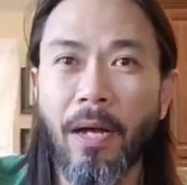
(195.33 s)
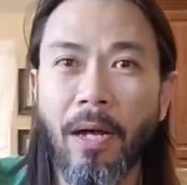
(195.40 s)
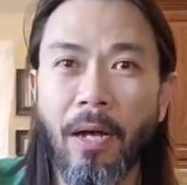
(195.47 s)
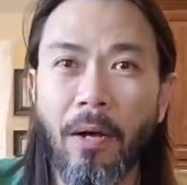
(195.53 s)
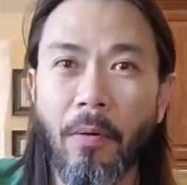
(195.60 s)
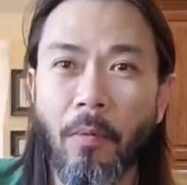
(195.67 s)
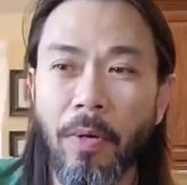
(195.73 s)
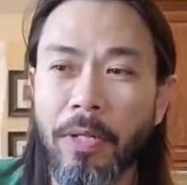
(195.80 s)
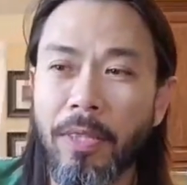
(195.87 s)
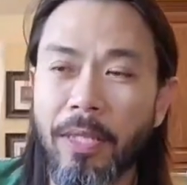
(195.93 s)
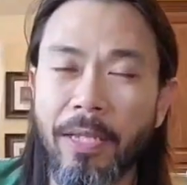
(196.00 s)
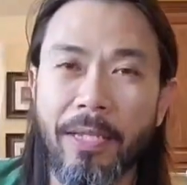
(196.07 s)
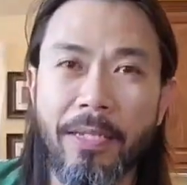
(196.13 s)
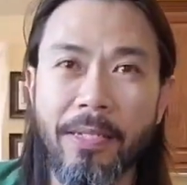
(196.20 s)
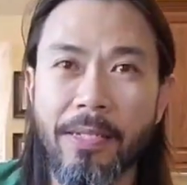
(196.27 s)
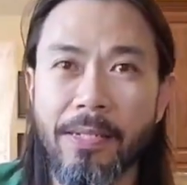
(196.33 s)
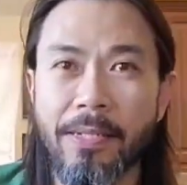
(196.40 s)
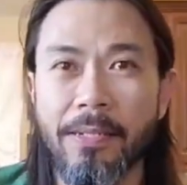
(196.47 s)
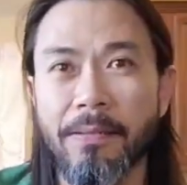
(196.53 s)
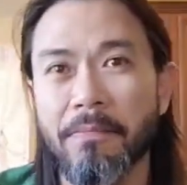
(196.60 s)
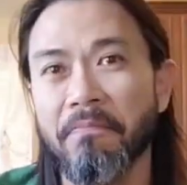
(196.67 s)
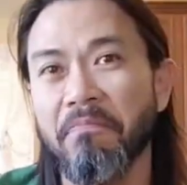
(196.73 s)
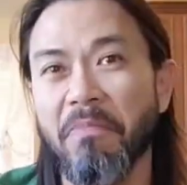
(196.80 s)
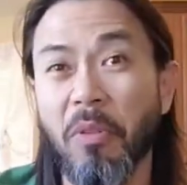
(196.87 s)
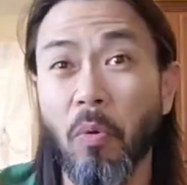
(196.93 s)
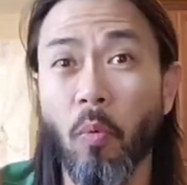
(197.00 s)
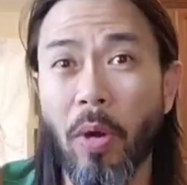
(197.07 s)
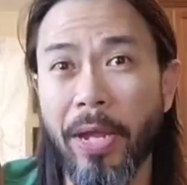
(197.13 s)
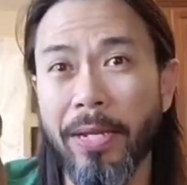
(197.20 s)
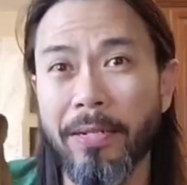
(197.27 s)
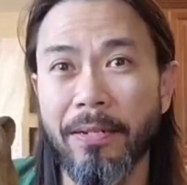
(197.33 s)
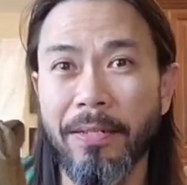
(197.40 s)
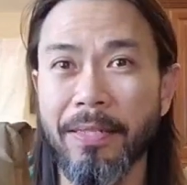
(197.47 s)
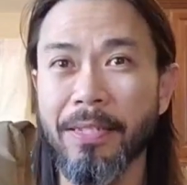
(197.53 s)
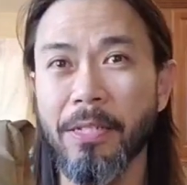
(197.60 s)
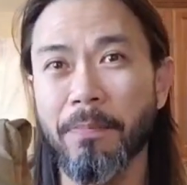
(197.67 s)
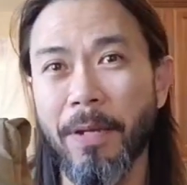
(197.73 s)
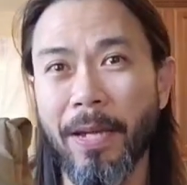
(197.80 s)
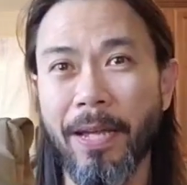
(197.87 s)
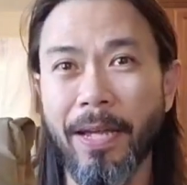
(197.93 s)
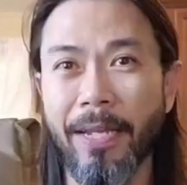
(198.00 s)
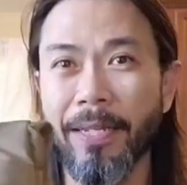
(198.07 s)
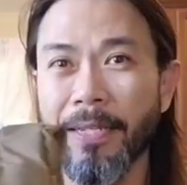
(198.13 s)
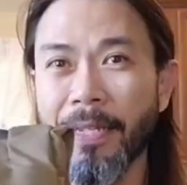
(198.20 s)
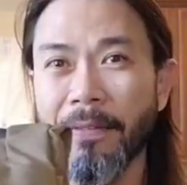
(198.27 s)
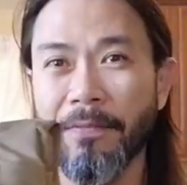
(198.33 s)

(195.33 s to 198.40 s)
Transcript: One thing is the weight on this bag.